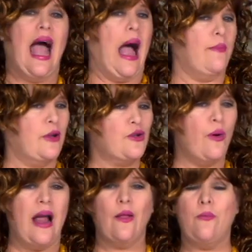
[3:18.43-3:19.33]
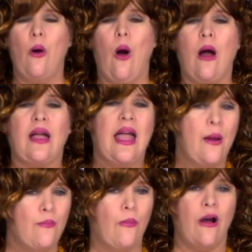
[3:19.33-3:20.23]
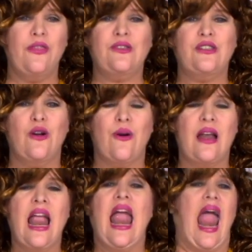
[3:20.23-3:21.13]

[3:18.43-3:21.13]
I'm the Trailer Park Martha Stewart,